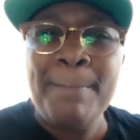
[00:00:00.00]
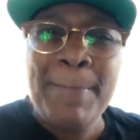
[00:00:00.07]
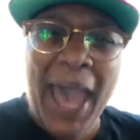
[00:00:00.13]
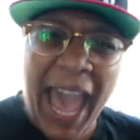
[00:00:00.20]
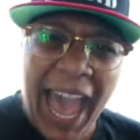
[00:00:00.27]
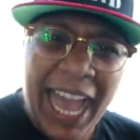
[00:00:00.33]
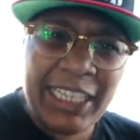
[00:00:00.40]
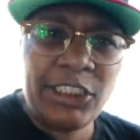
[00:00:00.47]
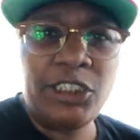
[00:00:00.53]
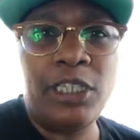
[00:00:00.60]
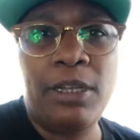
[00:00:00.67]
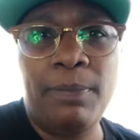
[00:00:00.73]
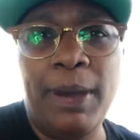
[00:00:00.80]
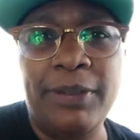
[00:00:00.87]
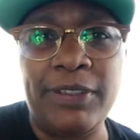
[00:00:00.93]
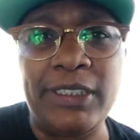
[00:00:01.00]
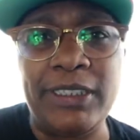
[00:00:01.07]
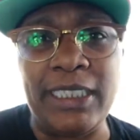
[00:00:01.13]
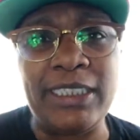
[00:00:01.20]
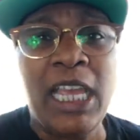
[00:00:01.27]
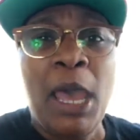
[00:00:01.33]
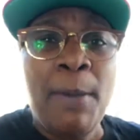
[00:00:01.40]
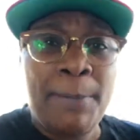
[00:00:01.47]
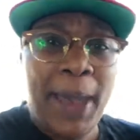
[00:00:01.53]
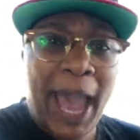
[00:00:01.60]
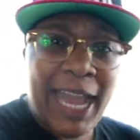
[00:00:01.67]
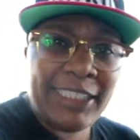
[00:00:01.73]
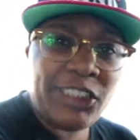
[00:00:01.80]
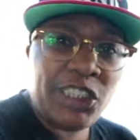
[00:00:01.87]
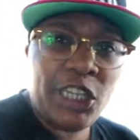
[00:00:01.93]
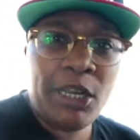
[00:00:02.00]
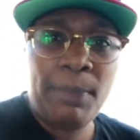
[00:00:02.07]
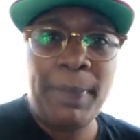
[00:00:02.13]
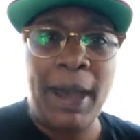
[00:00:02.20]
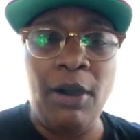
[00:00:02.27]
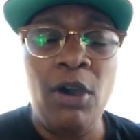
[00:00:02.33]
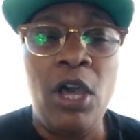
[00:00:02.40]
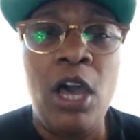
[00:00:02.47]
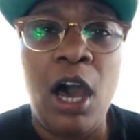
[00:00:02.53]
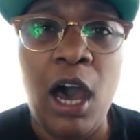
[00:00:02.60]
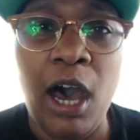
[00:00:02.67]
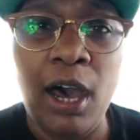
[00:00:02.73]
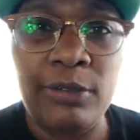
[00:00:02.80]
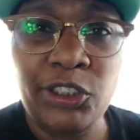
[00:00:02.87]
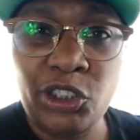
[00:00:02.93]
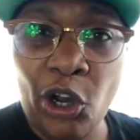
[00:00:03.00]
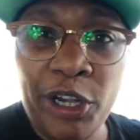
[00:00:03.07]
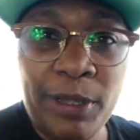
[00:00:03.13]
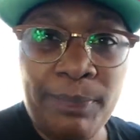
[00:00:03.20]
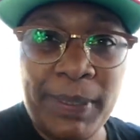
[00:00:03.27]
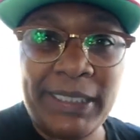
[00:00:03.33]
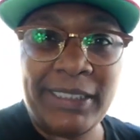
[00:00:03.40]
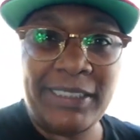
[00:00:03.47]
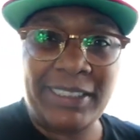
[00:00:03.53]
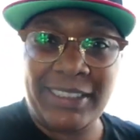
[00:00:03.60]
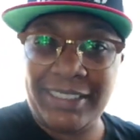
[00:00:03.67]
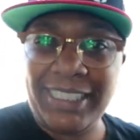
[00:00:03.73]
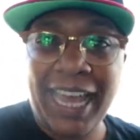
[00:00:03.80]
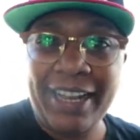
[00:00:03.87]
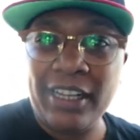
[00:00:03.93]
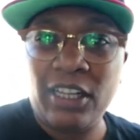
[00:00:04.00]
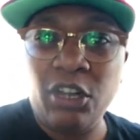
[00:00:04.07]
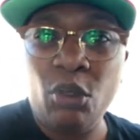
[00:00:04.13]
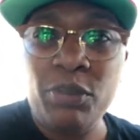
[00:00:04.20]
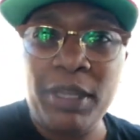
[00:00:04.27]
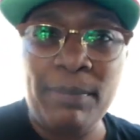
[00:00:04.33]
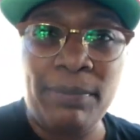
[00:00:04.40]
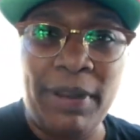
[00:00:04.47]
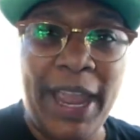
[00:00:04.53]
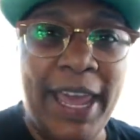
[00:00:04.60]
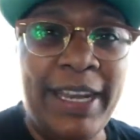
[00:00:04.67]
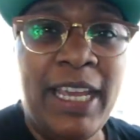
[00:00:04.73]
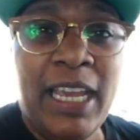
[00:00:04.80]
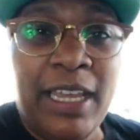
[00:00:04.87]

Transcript: Passionate about these things. Passionate about uh, starting businesses. Had a clothing brand.